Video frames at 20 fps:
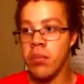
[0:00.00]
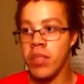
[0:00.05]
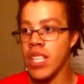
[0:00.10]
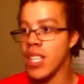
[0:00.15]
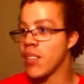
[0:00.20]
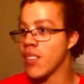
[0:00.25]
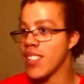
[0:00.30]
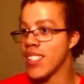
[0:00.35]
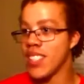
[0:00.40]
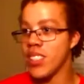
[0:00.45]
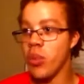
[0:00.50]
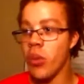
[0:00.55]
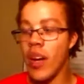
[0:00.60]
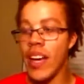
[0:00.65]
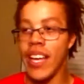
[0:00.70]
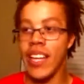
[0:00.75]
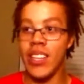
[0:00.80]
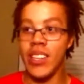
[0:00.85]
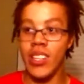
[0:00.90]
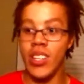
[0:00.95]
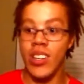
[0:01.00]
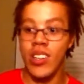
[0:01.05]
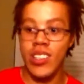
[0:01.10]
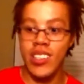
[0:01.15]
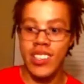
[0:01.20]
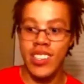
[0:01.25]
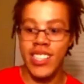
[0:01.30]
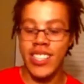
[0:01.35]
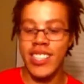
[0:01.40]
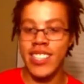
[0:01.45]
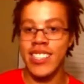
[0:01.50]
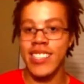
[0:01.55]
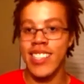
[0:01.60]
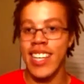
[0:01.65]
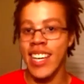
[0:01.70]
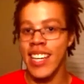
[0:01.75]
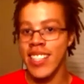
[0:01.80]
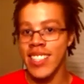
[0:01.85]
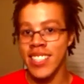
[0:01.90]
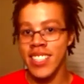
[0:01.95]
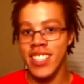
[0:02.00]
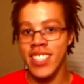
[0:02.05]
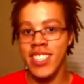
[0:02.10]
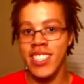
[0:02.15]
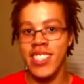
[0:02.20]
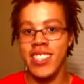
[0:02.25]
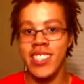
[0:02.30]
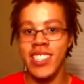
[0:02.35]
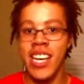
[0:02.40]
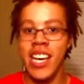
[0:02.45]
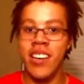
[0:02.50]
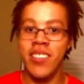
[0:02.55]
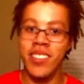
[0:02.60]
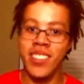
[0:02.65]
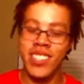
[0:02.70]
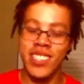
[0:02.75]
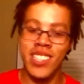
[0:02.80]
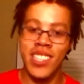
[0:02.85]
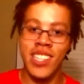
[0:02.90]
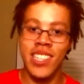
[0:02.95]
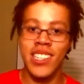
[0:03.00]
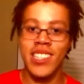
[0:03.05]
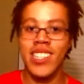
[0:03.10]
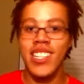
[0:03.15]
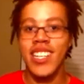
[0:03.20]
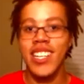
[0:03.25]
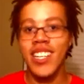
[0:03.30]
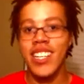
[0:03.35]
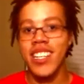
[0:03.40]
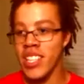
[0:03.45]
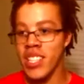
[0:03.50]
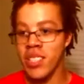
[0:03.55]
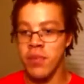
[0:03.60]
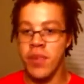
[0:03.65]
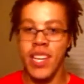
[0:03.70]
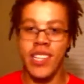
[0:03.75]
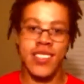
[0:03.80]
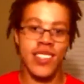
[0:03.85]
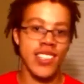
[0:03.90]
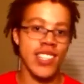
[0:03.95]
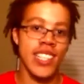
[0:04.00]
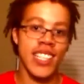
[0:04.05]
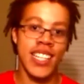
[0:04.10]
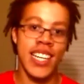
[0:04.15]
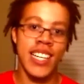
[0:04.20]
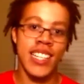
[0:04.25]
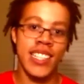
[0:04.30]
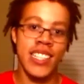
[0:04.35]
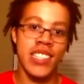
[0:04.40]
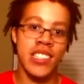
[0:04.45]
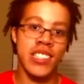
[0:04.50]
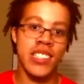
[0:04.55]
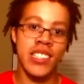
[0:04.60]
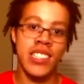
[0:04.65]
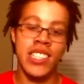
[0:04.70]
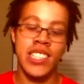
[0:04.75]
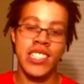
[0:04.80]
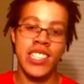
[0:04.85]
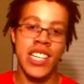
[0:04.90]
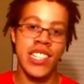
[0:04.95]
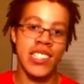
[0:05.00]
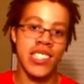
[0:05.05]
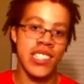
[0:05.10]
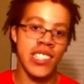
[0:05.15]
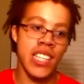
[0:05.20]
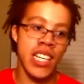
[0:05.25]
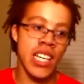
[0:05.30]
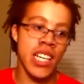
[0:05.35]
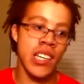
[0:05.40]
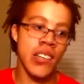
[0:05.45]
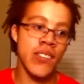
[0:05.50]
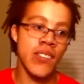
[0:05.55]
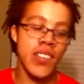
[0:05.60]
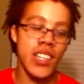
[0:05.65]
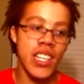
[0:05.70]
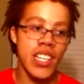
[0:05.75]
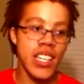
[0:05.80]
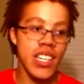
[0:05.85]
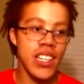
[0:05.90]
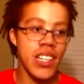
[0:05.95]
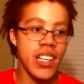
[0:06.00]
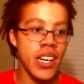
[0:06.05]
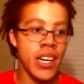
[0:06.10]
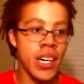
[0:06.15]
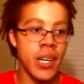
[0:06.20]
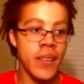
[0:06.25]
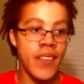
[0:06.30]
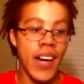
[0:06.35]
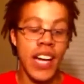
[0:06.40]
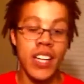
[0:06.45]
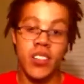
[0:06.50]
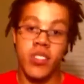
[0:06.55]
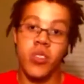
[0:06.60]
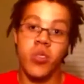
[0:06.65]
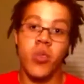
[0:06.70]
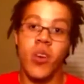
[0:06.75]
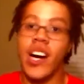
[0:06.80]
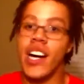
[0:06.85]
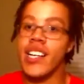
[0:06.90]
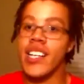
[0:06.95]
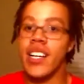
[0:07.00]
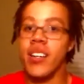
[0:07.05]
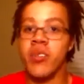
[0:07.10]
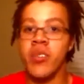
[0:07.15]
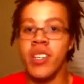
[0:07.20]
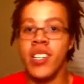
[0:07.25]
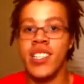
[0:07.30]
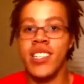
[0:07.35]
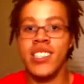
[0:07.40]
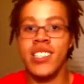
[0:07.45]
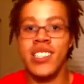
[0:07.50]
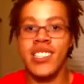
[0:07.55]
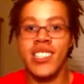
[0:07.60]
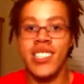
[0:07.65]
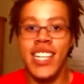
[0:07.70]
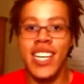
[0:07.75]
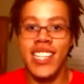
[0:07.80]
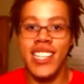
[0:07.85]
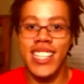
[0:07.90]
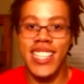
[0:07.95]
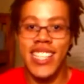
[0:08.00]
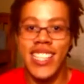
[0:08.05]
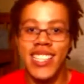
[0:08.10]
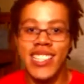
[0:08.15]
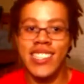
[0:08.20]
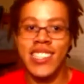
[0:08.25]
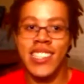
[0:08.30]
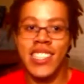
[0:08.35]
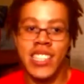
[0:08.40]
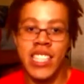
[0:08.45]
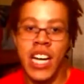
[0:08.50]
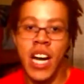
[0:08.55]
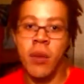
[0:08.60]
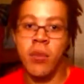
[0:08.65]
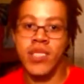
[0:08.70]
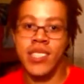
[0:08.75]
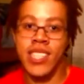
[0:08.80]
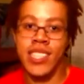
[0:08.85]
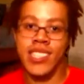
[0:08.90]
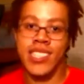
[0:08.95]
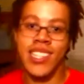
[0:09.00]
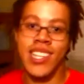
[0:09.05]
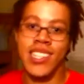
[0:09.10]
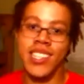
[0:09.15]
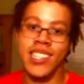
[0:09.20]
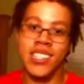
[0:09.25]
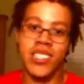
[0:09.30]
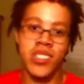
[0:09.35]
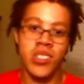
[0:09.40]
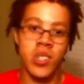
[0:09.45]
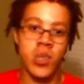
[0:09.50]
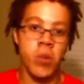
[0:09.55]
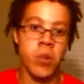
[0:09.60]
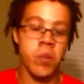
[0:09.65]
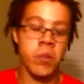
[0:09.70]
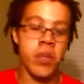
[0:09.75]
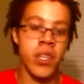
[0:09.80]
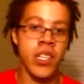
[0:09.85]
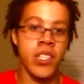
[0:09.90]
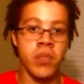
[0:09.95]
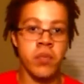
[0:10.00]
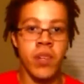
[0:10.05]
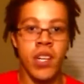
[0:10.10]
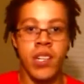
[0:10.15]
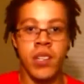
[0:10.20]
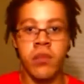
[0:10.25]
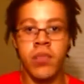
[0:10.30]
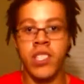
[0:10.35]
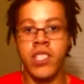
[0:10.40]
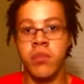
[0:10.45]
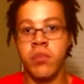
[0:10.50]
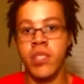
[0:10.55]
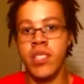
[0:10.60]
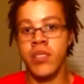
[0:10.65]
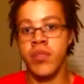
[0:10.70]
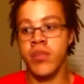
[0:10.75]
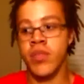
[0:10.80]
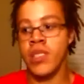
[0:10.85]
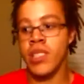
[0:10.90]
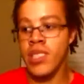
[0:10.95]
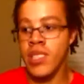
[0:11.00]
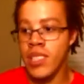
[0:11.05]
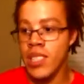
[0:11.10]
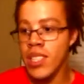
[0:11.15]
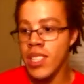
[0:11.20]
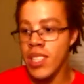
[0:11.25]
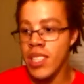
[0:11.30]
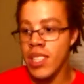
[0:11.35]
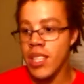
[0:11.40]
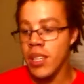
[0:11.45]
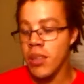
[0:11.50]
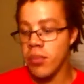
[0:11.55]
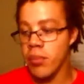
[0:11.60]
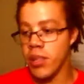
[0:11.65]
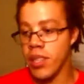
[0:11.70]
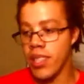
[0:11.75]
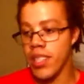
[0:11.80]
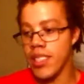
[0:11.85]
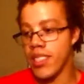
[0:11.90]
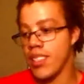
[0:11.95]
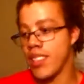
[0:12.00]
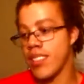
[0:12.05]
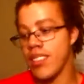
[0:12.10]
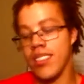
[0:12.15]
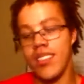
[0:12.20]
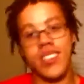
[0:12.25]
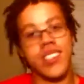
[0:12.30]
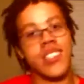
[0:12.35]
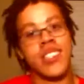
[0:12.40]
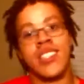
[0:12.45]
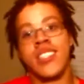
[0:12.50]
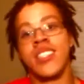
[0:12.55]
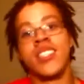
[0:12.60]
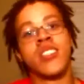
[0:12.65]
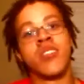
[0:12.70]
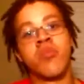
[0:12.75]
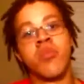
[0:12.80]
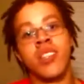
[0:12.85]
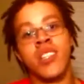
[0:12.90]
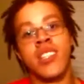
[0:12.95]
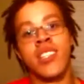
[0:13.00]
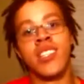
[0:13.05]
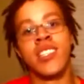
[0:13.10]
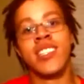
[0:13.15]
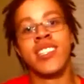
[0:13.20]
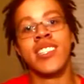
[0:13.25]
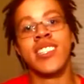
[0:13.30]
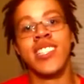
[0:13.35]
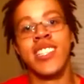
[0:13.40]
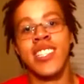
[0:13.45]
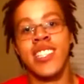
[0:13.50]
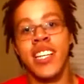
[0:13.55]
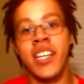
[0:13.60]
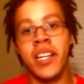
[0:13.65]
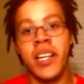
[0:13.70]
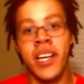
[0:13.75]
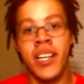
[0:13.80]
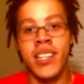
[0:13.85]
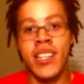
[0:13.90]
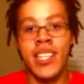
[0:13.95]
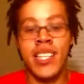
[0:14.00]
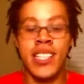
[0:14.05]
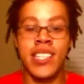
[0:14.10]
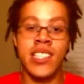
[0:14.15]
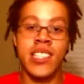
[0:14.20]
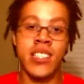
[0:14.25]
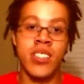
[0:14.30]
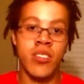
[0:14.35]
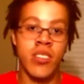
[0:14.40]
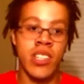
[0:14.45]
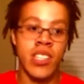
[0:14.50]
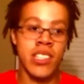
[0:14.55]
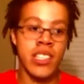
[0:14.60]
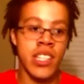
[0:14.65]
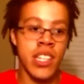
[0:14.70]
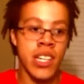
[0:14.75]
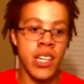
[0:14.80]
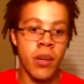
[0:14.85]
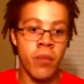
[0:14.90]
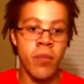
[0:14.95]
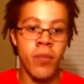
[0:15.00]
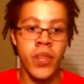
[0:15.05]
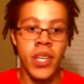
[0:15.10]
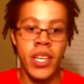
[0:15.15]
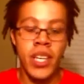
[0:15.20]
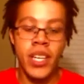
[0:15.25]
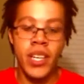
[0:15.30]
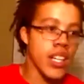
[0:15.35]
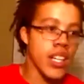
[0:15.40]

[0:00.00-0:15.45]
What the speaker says: Even the way he looks, like, he's Asian, he's heavy set. He's basically Genki, just they changed his name. I don't know why that was. Ned Leeds in the comics has nothing to do with being Spider-Man's best friend, but it is what it is, and I think he did a great job.